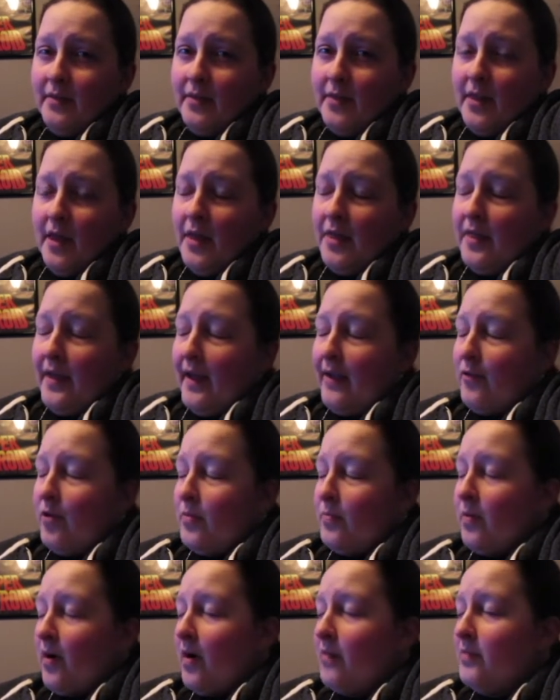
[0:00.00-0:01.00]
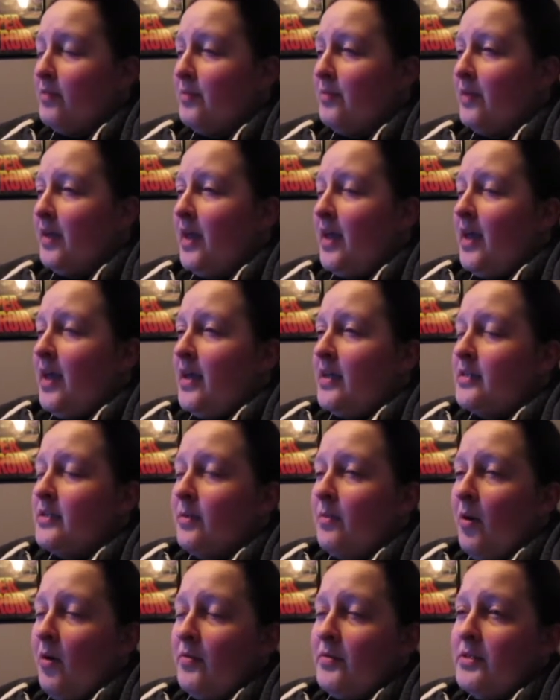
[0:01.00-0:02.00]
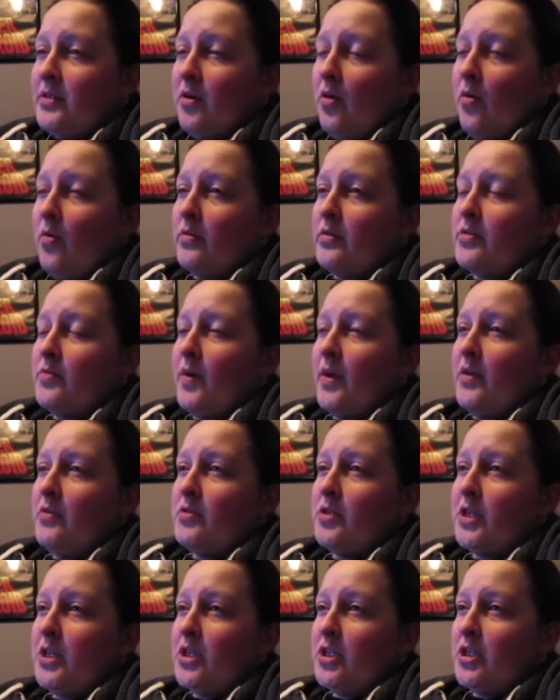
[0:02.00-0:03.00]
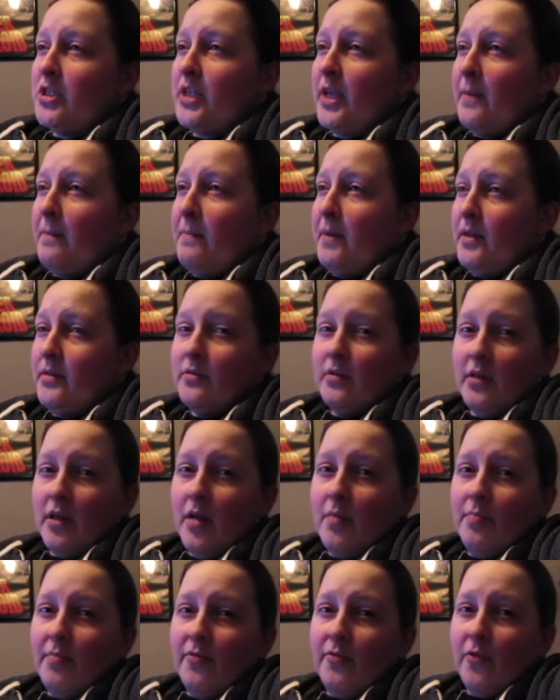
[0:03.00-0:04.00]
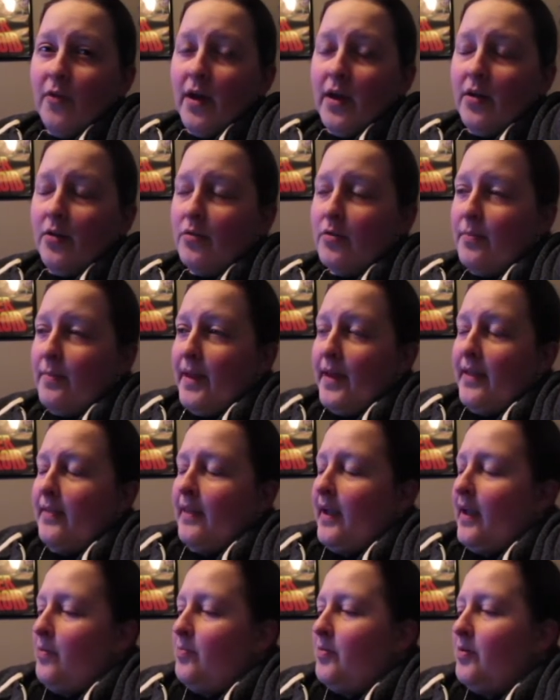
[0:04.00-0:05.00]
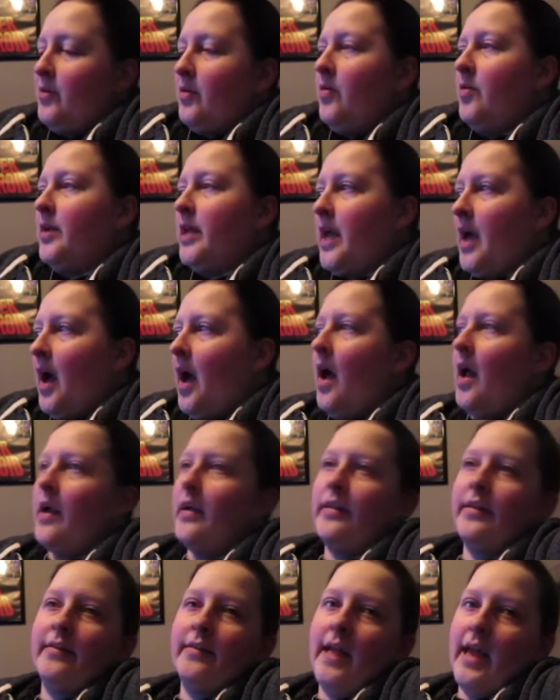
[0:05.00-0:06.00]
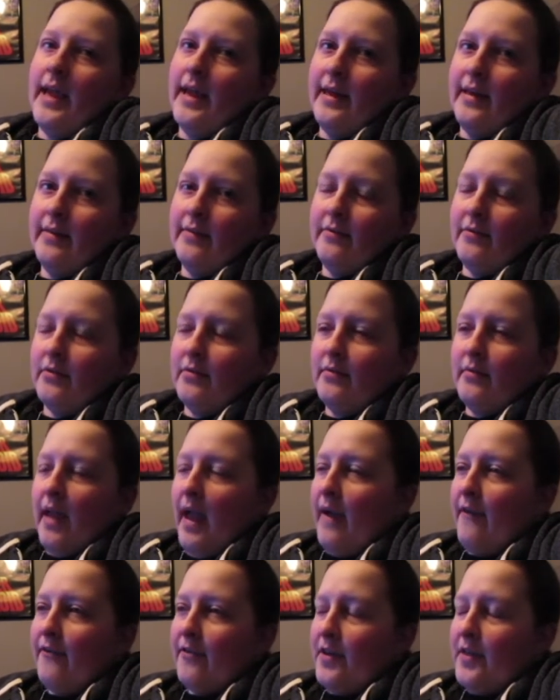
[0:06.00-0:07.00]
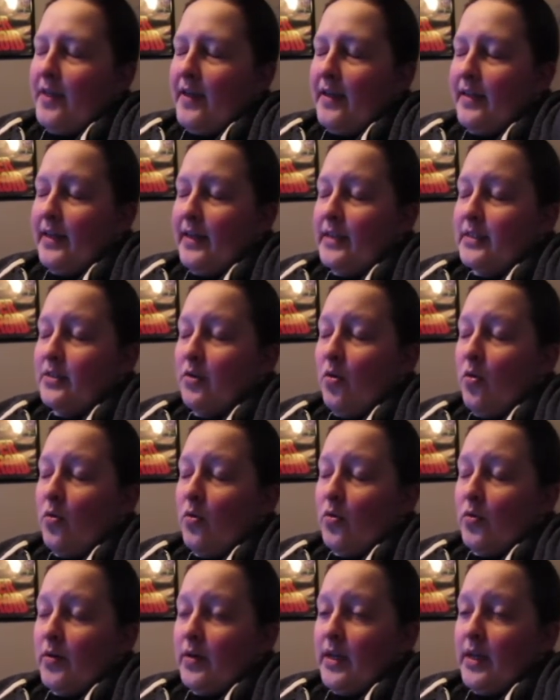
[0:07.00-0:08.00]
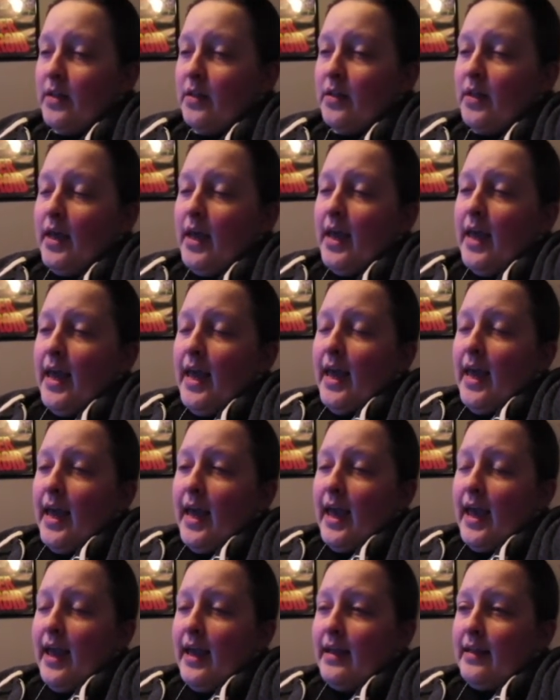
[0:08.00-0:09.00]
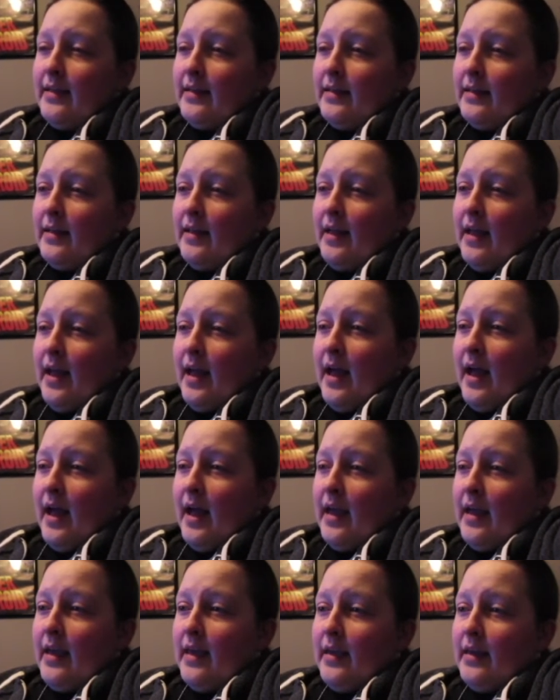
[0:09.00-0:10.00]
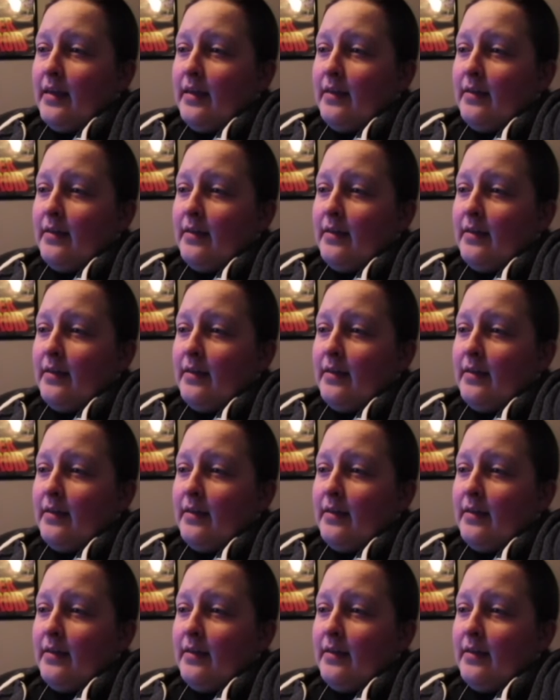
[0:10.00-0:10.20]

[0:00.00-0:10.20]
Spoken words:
a thyroid problem. So I'm always cold, so I usually just like bundle up before I go to bed. Like I put a hoodie on and like everything, like it's a whole ordeal. And I